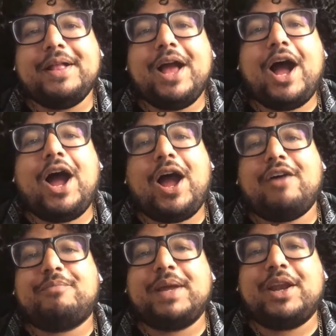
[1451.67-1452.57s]
Have
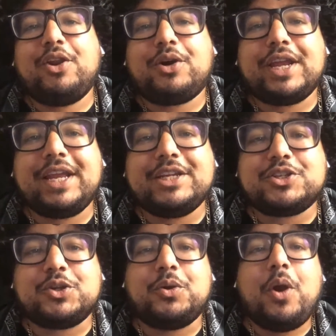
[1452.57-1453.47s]
been looking
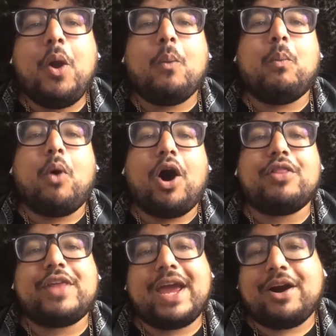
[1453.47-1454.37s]
into what
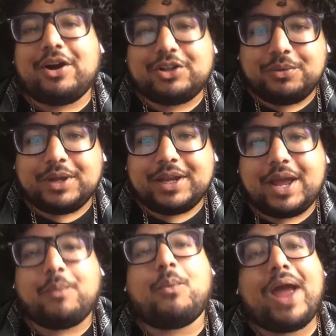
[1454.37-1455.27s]
they are doing,
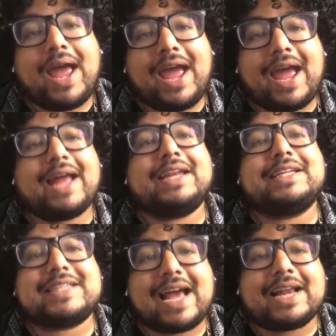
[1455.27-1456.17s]
where, and
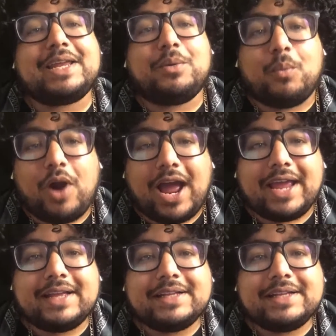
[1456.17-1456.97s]
exactly why.